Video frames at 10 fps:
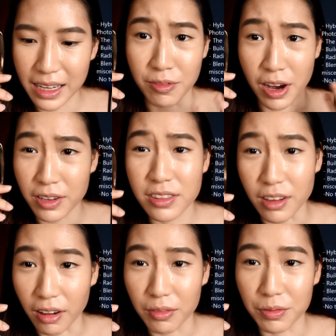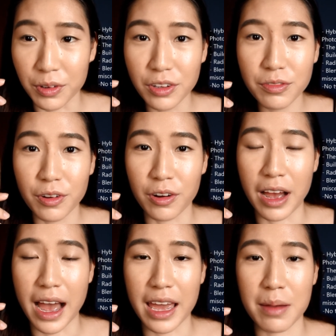very thoughtful for a
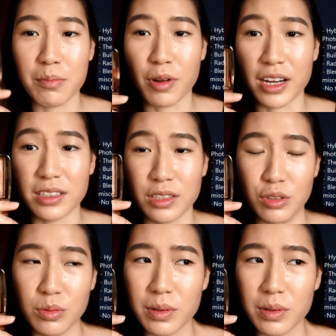high-end brand to do,